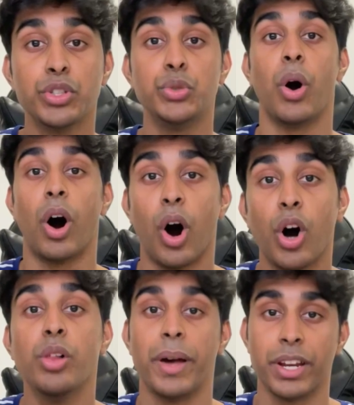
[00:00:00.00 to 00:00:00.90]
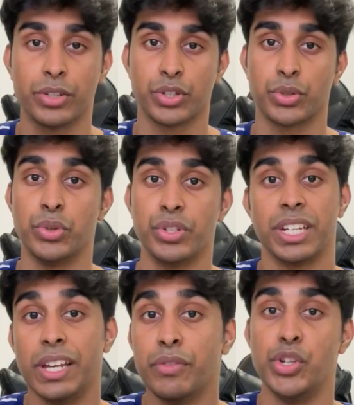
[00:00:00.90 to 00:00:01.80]
to all medical schools
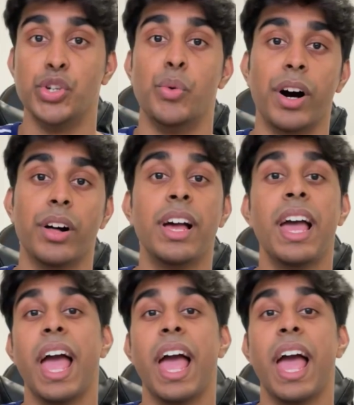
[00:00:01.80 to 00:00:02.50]
if you do well.